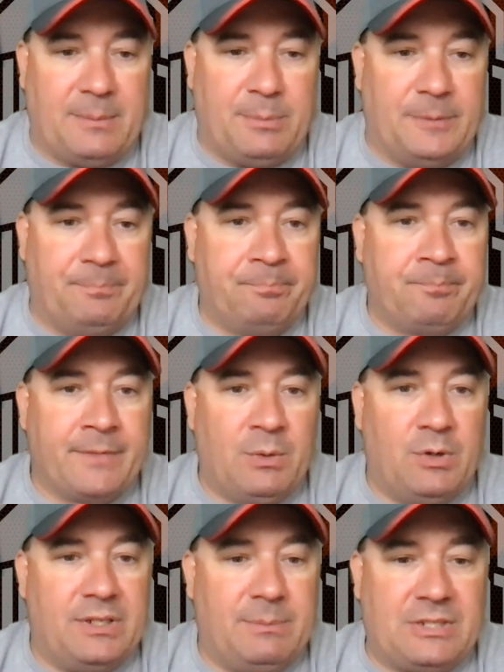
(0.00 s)
but
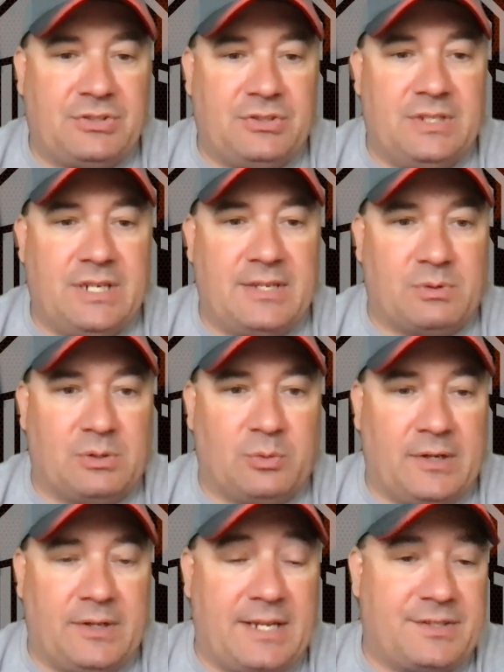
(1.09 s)
wanted to make sure you guys were aware of that.